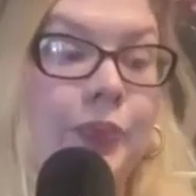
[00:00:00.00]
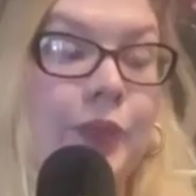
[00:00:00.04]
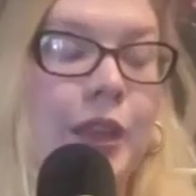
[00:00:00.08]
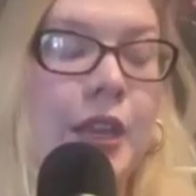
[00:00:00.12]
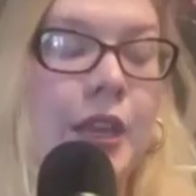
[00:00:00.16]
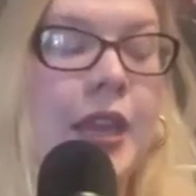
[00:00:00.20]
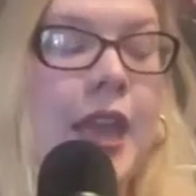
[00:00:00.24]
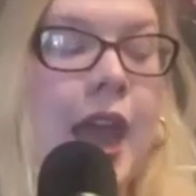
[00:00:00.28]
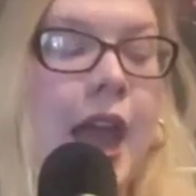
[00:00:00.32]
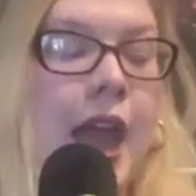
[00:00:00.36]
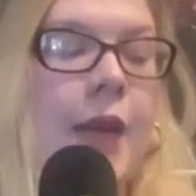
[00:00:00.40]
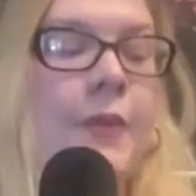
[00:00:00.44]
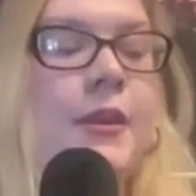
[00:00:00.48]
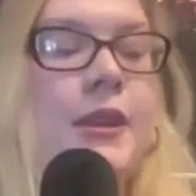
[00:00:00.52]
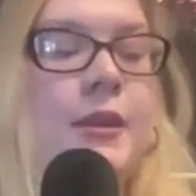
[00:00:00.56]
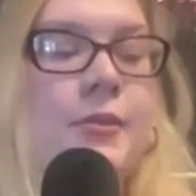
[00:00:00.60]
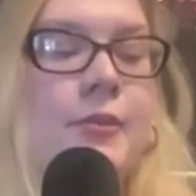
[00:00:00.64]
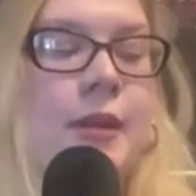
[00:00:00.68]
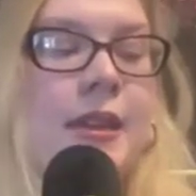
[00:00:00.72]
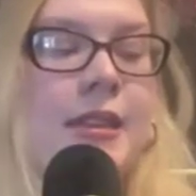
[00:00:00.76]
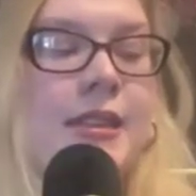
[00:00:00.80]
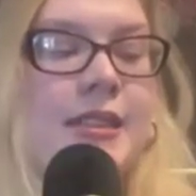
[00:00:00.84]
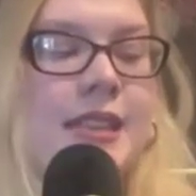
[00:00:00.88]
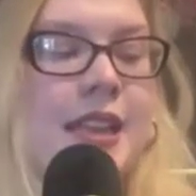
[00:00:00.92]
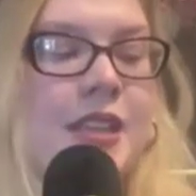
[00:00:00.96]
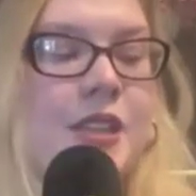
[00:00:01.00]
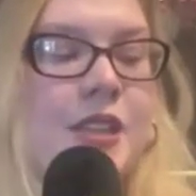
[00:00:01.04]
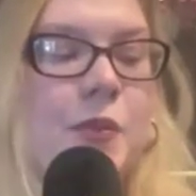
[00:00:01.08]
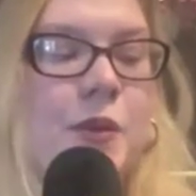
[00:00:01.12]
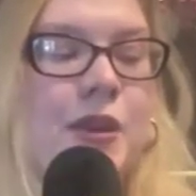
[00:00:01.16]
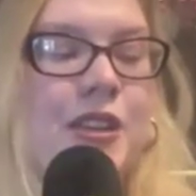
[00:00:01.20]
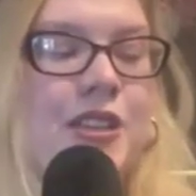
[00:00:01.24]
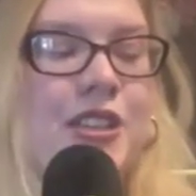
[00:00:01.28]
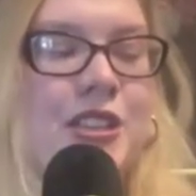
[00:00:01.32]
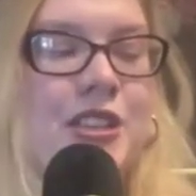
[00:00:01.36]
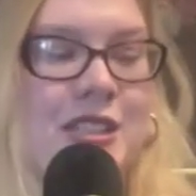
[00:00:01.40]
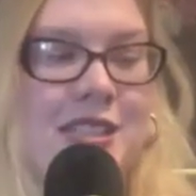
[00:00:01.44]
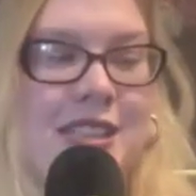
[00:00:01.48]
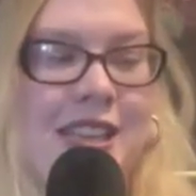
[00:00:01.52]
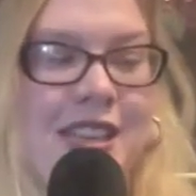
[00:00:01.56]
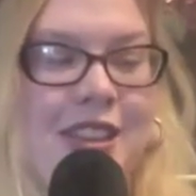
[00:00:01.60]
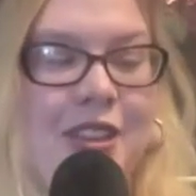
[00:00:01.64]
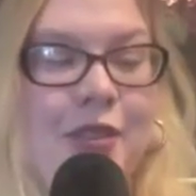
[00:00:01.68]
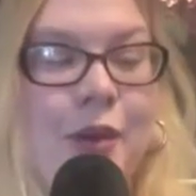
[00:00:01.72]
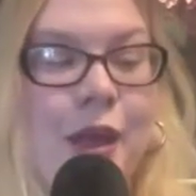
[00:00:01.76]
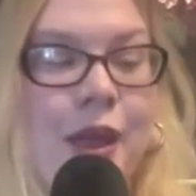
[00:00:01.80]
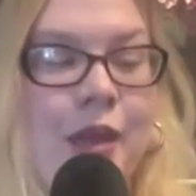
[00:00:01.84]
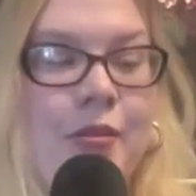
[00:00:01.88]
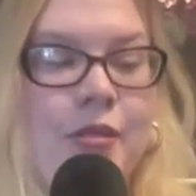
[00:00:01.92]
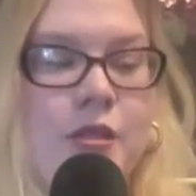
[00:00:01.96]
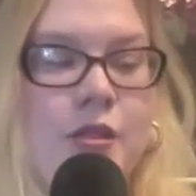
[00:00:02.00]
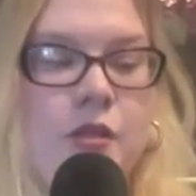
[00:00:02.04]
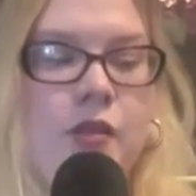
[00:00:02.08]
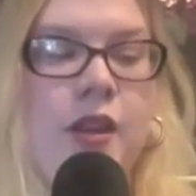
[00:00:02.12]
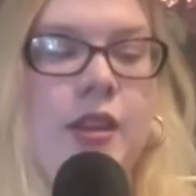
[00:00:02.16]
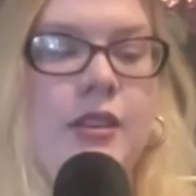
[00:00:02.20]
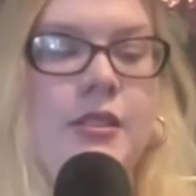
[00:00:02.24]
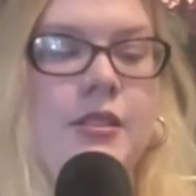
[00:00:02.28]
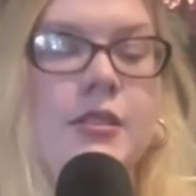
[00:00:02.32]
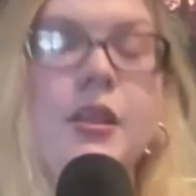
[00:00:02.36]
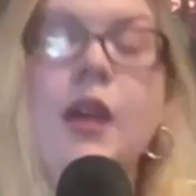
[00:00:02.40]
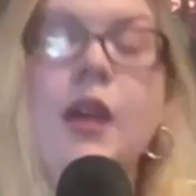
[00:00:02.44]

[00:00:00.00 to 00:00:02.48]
Yeah, I mean it makes sense, but it's just like the way it was phrased.